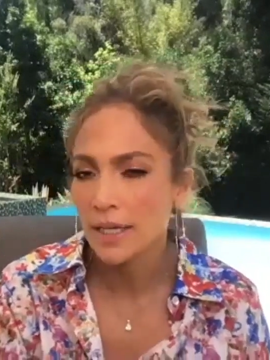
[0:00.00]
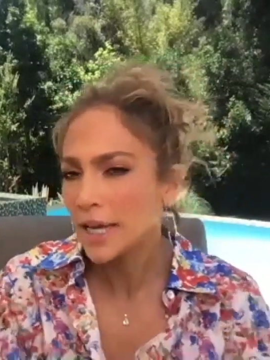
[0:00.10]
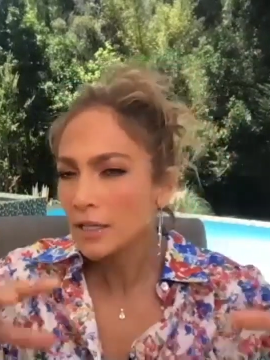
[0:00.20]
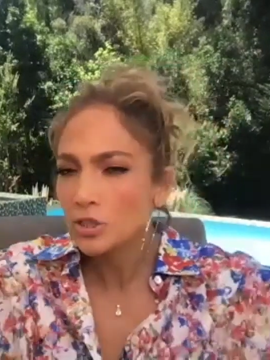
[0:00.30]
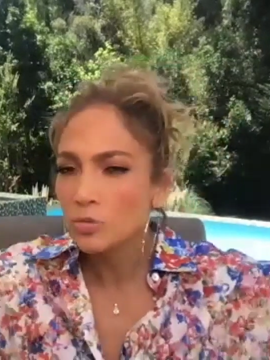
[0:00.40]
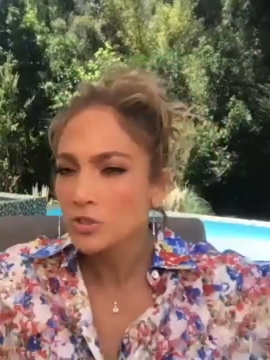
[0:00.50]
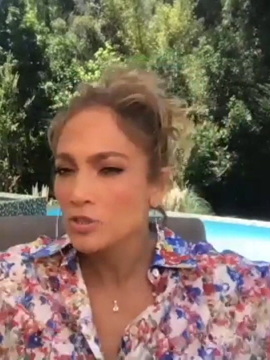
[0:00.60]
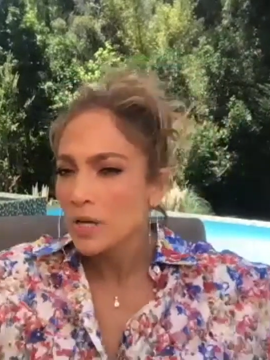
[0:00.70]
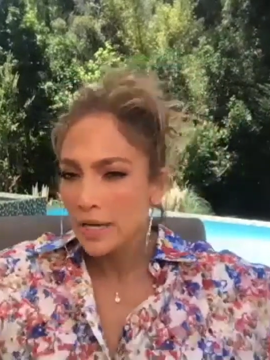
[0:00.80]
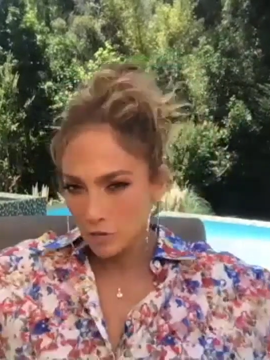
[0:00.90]
Like English
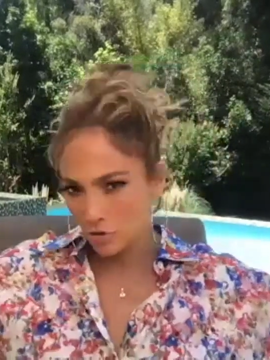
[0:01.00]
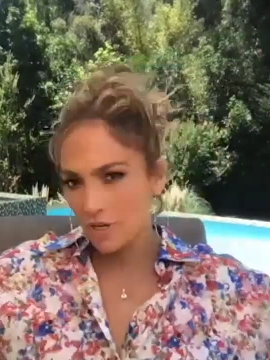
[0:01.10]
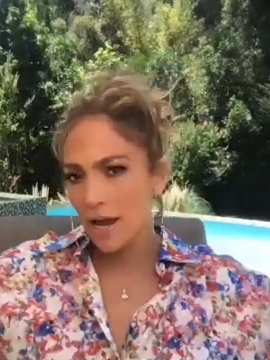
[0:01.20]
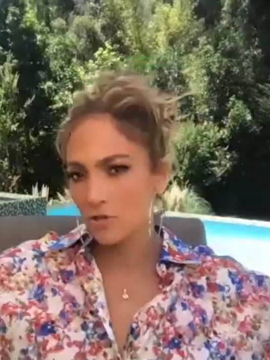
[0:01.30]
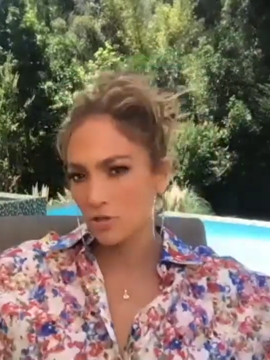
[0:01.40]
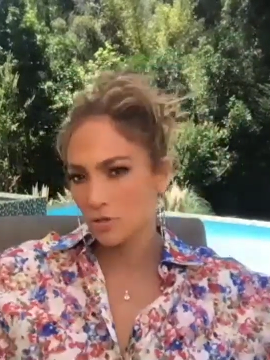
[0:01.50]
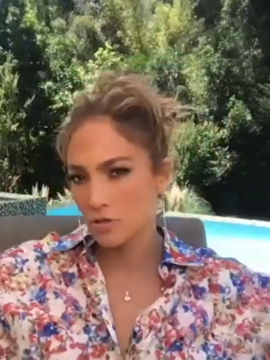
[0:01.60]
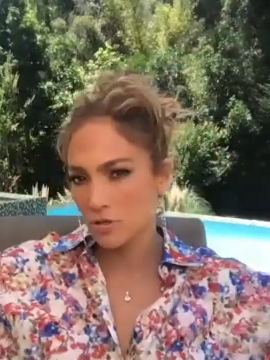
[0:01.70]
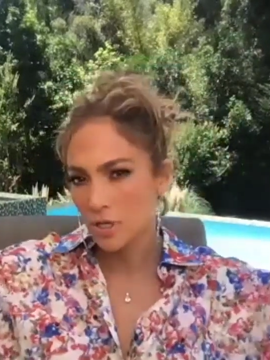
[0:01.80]
was international.